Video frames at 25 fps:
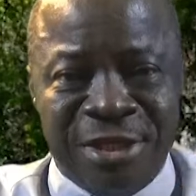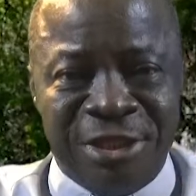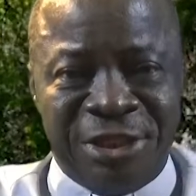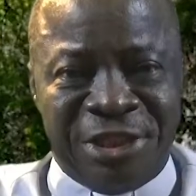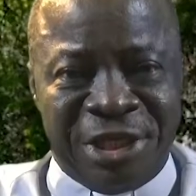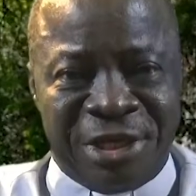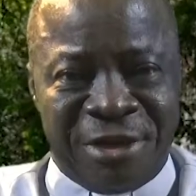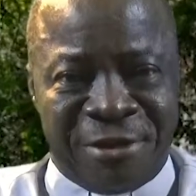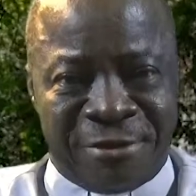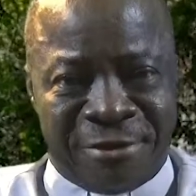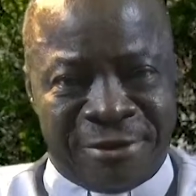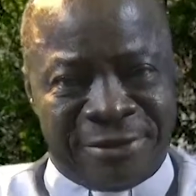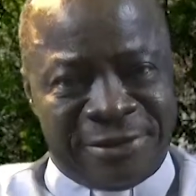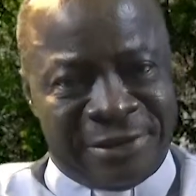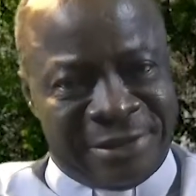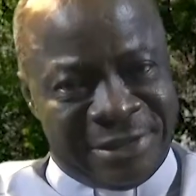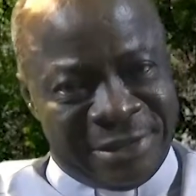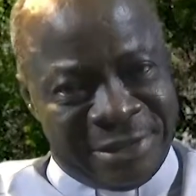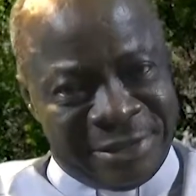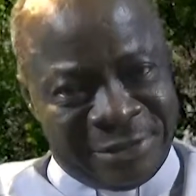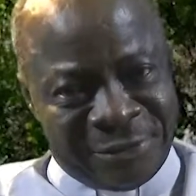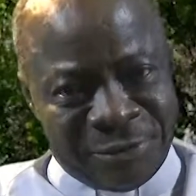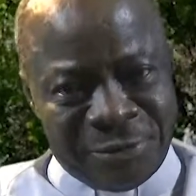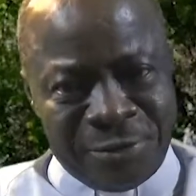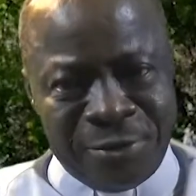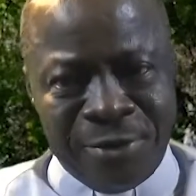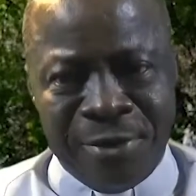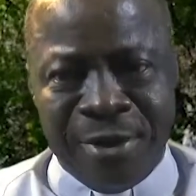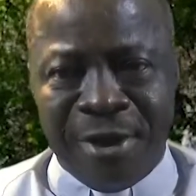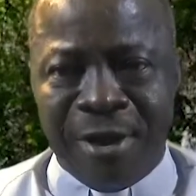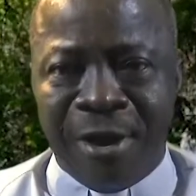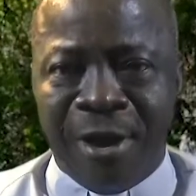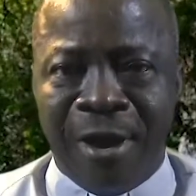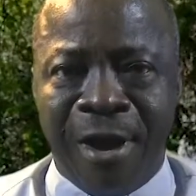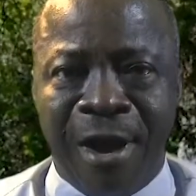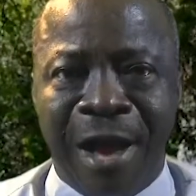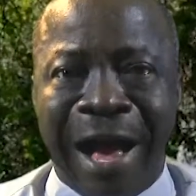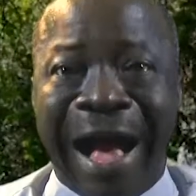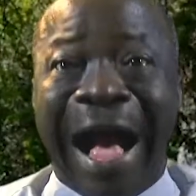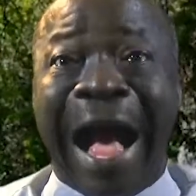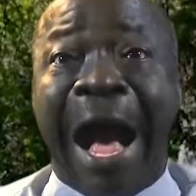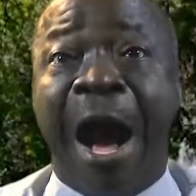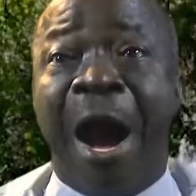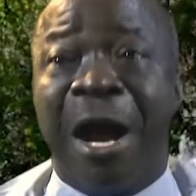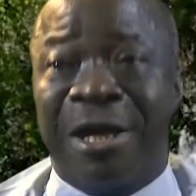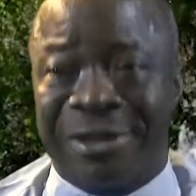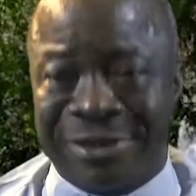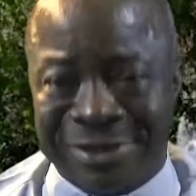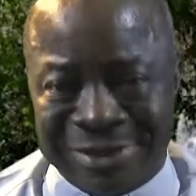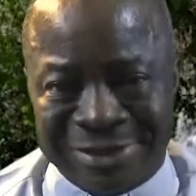generosity to
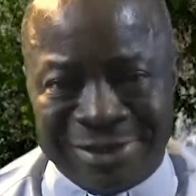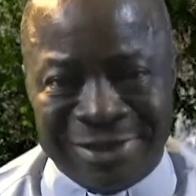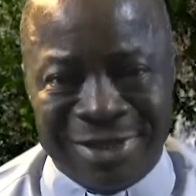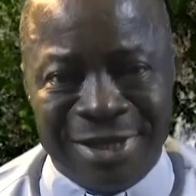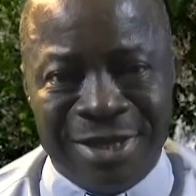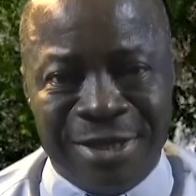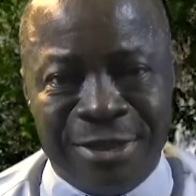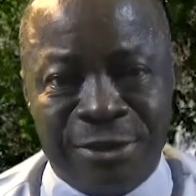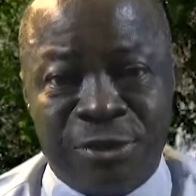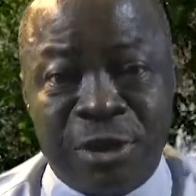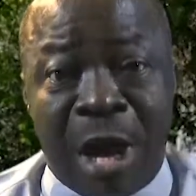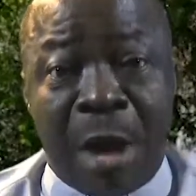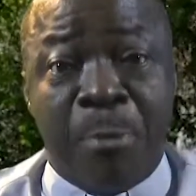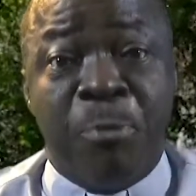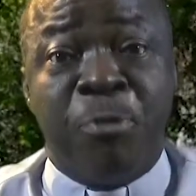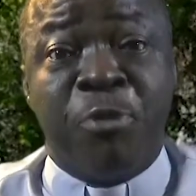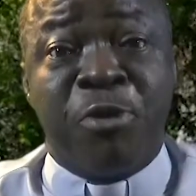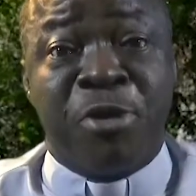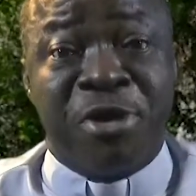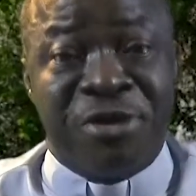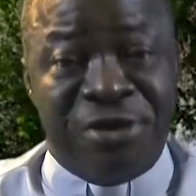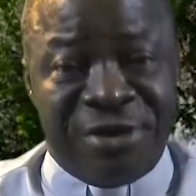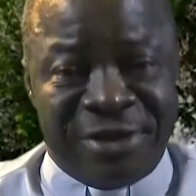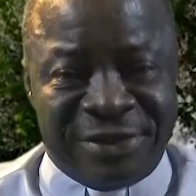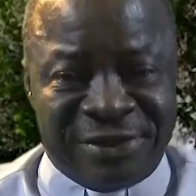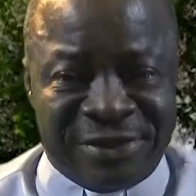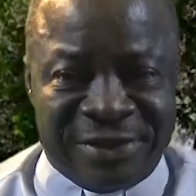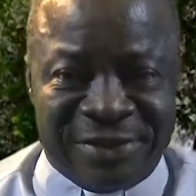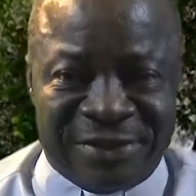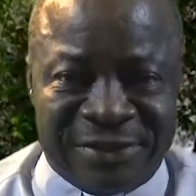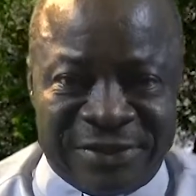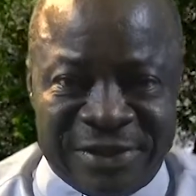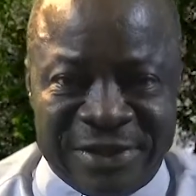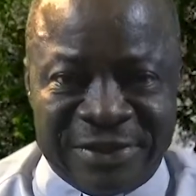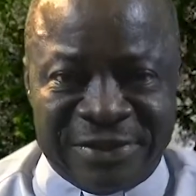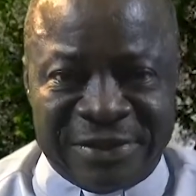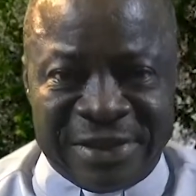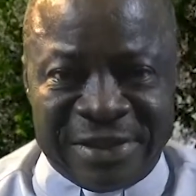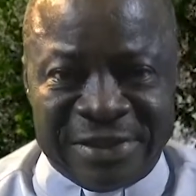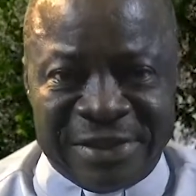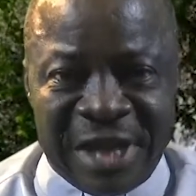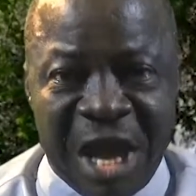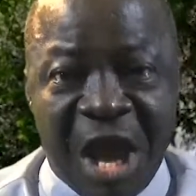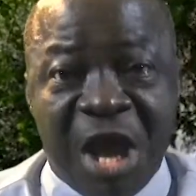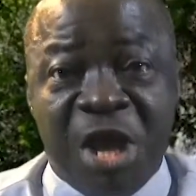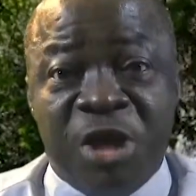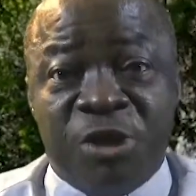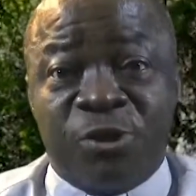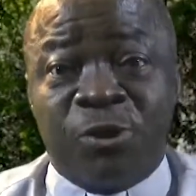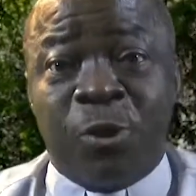us, to our brothers and sisters.
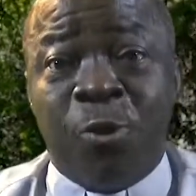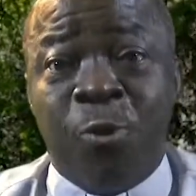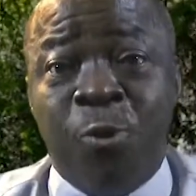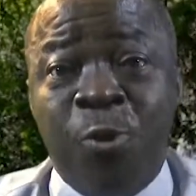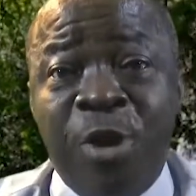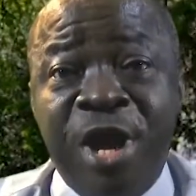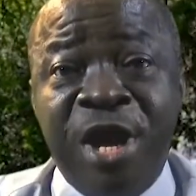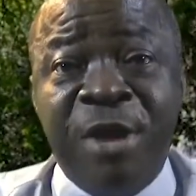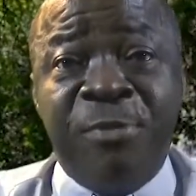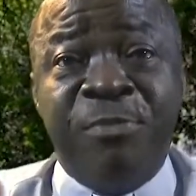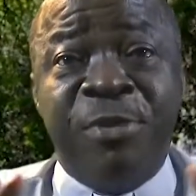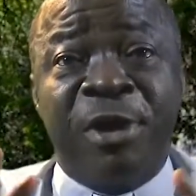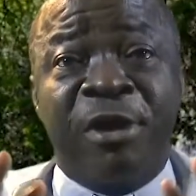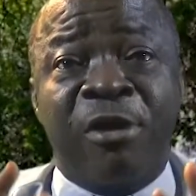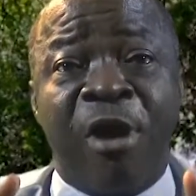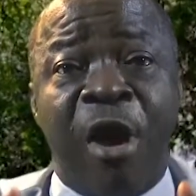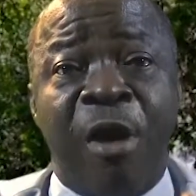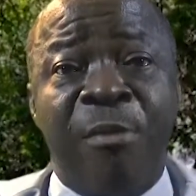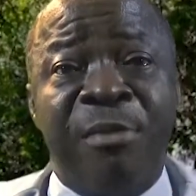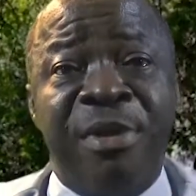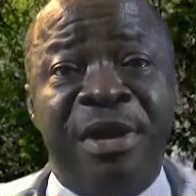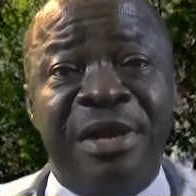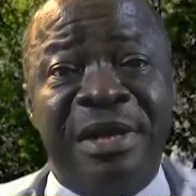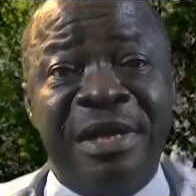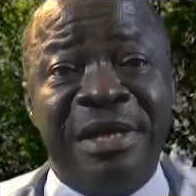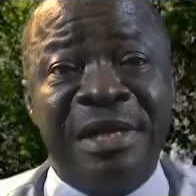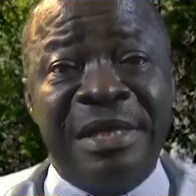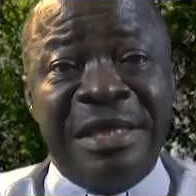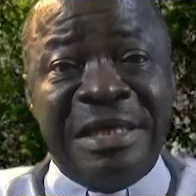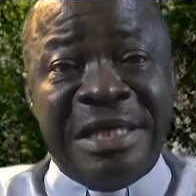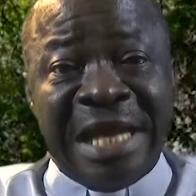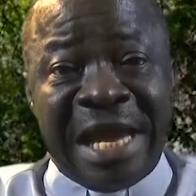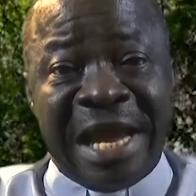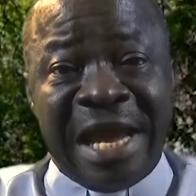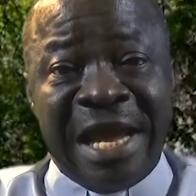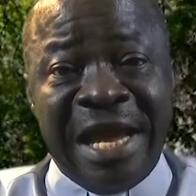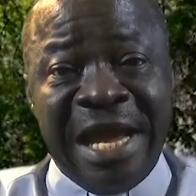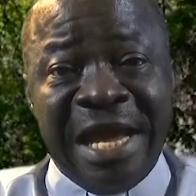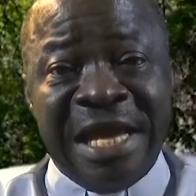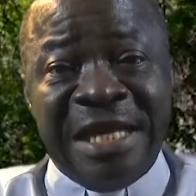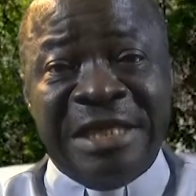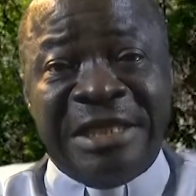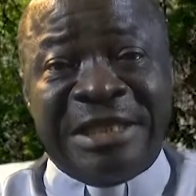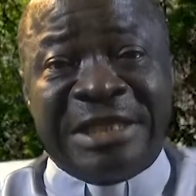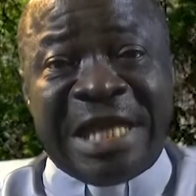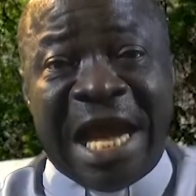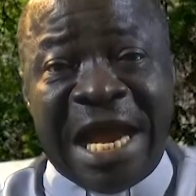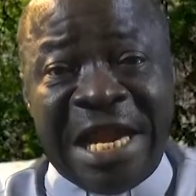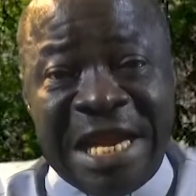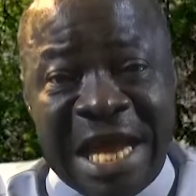So we becoming the
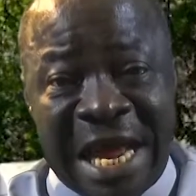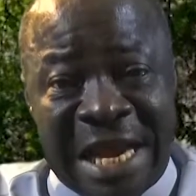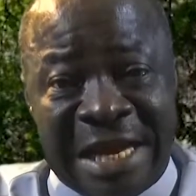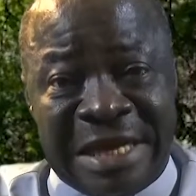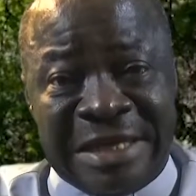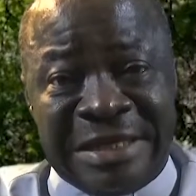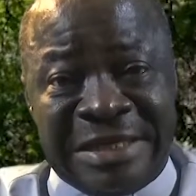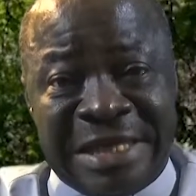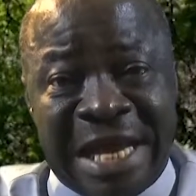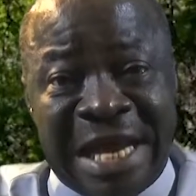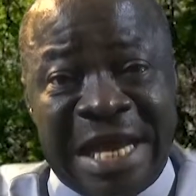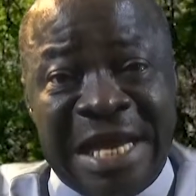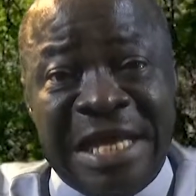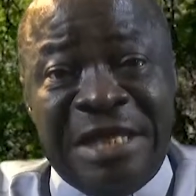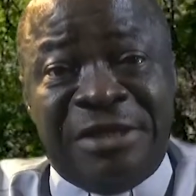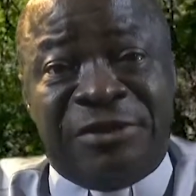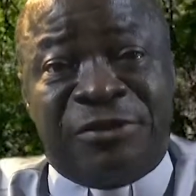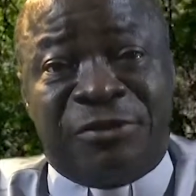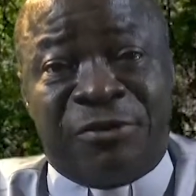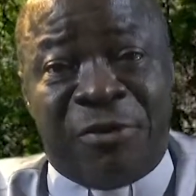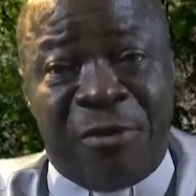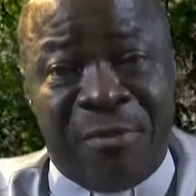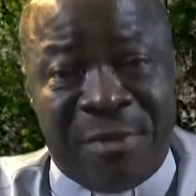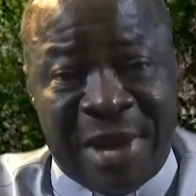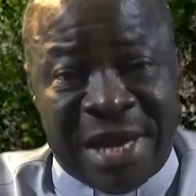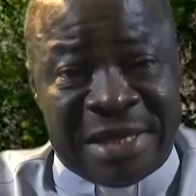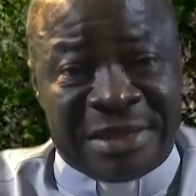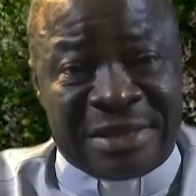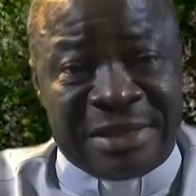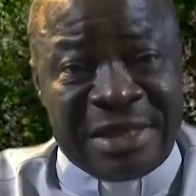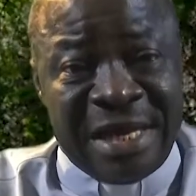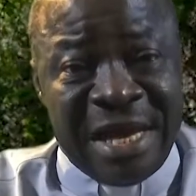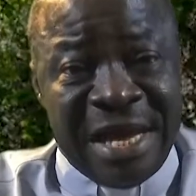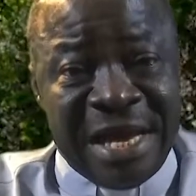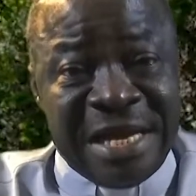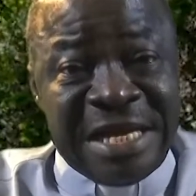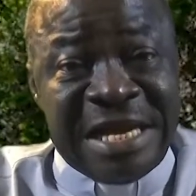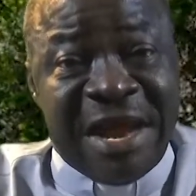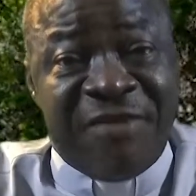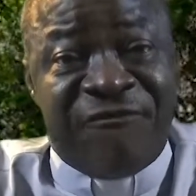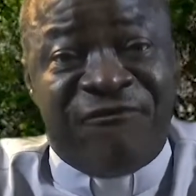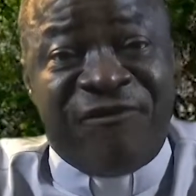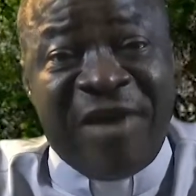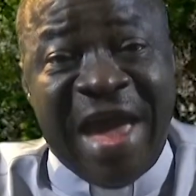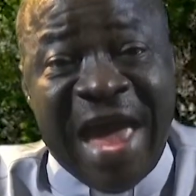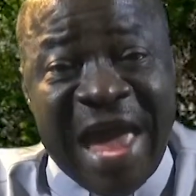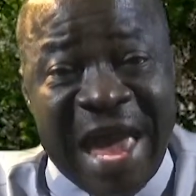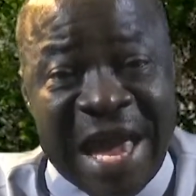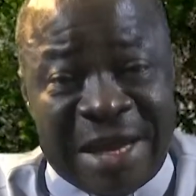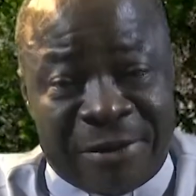channel, the instrument, the
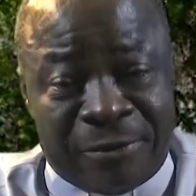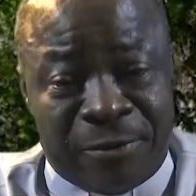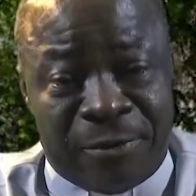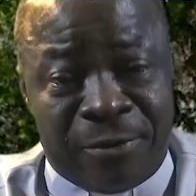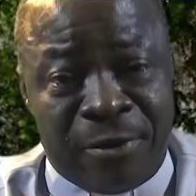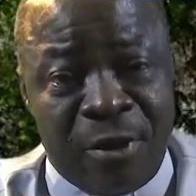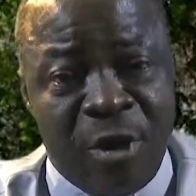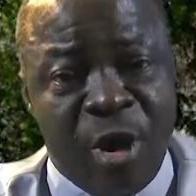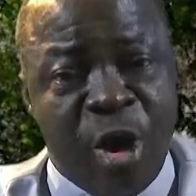vehicle